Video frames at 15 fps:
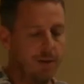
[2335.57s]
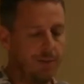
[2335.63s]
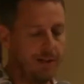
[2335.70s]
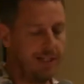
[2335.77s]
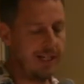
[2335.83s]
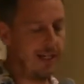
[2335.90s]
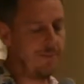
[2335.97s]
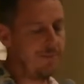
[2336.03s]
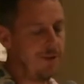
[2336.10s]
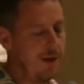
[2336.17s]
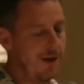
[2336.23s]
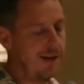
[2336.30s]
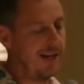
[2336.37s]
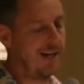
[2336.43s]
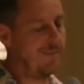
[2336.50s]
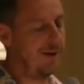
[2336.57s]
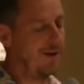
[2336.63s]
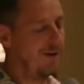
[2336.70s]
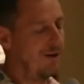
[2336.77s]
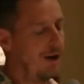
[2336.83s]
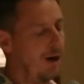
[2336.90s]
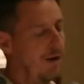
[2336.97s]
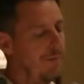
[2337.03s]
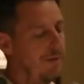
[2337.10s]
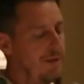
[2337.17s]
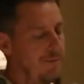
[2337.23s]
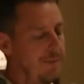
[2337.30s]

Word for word: We keep talking about carbon